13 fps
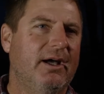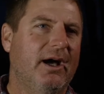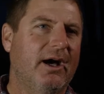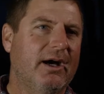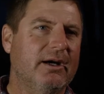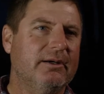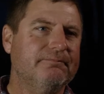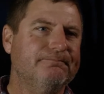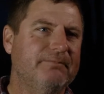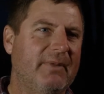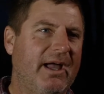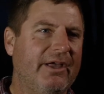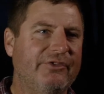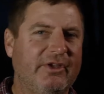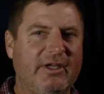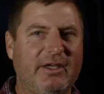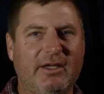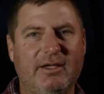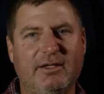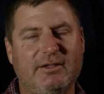As
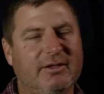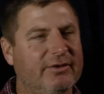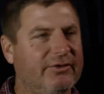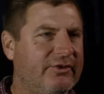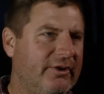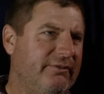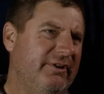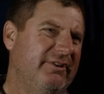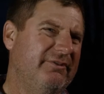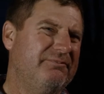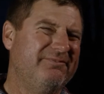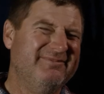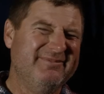a conservative,